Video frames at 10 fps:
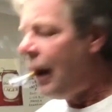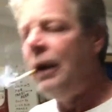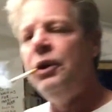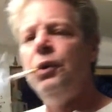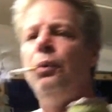
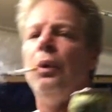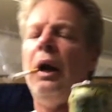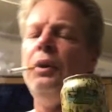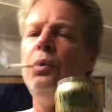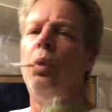I knew
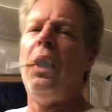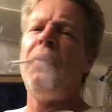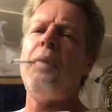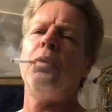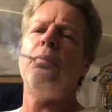why
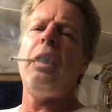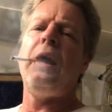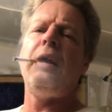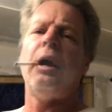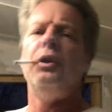they were
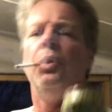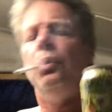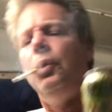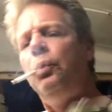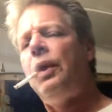made. I knew
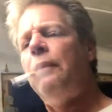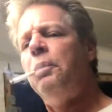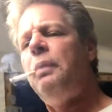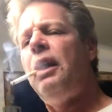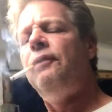who they
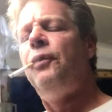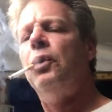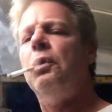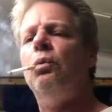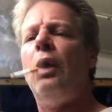were made
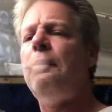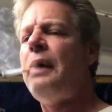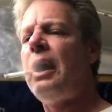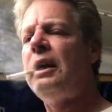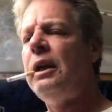for way
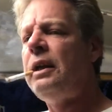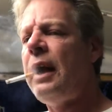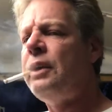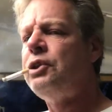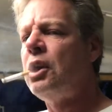back in the
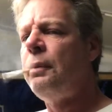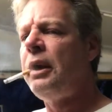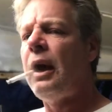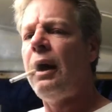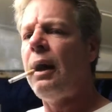day in
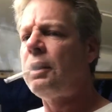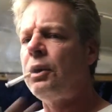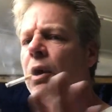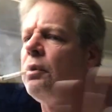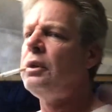Germany. I
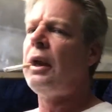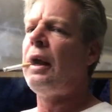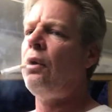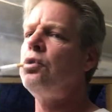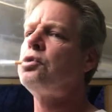could go into
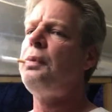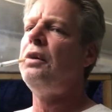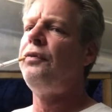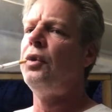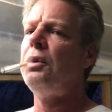that whole
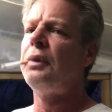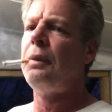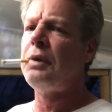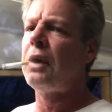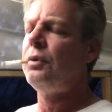spiel for you, but
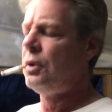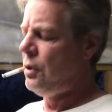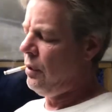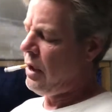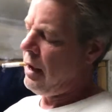I'm not going to
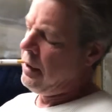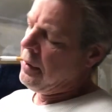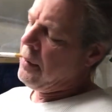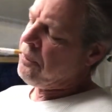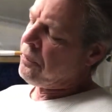do that.
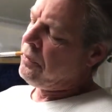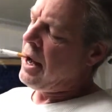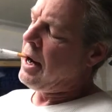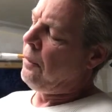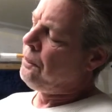
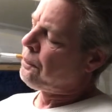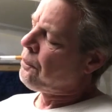Now,